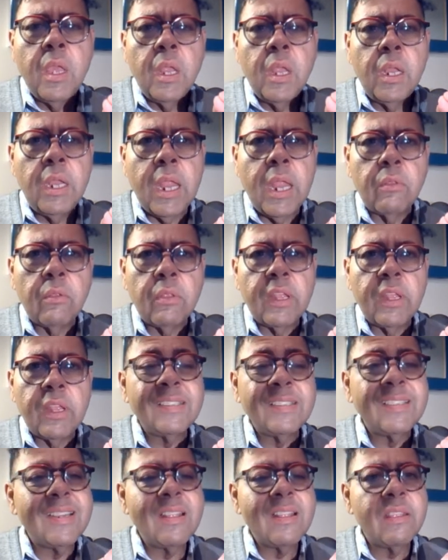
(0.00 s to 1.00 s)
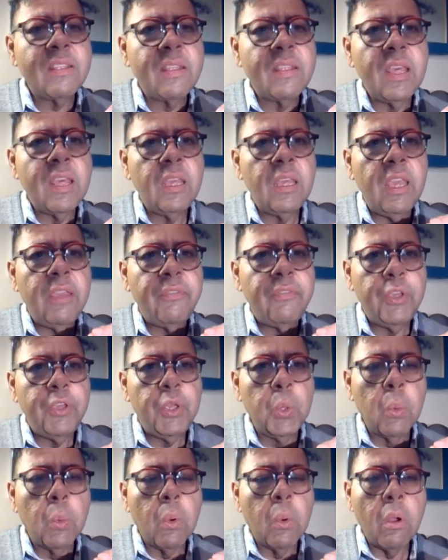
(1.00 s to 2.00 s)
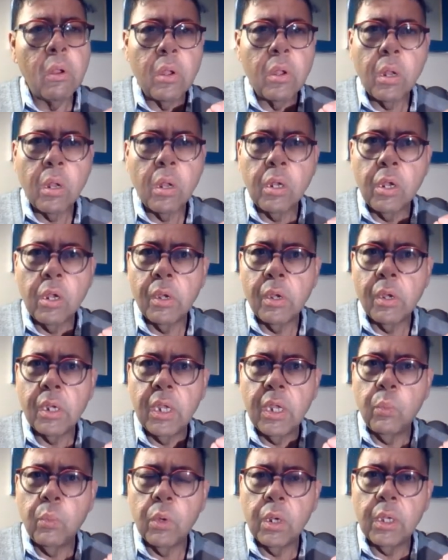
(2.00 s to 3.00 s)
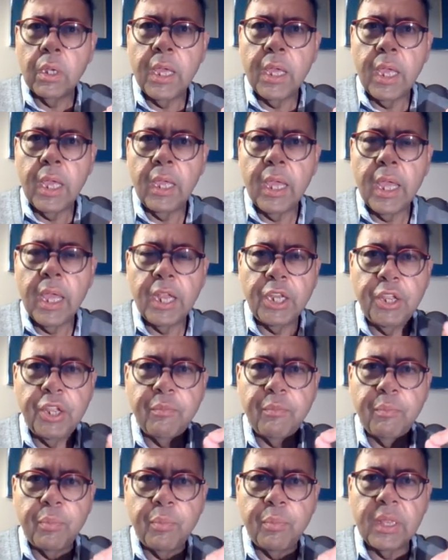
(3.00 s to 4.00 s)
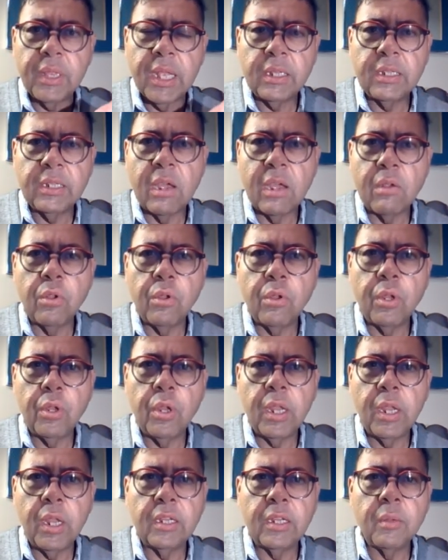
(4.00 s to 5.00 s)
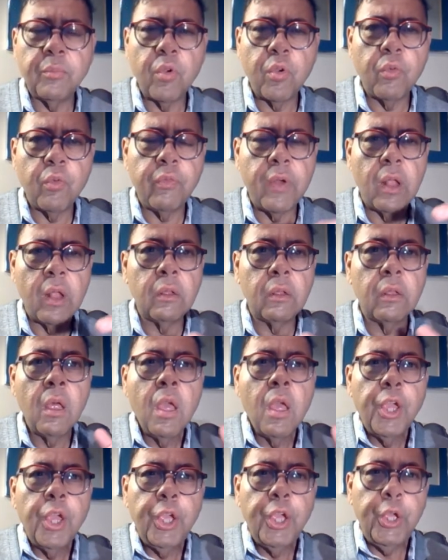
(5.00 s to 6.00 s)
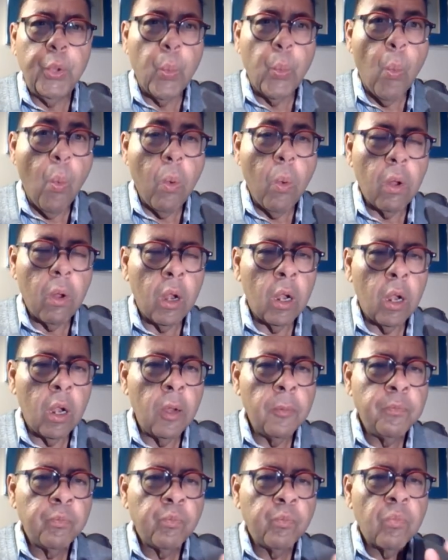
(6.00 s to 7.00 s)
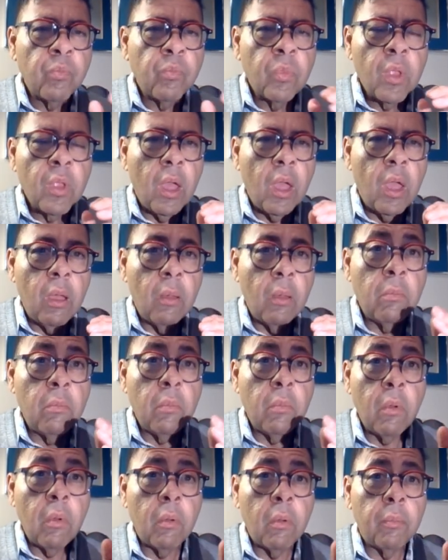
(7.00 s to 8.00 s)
Now, there is another thing. If you are not currently working and you've put that down on your LinkedIn profile, you do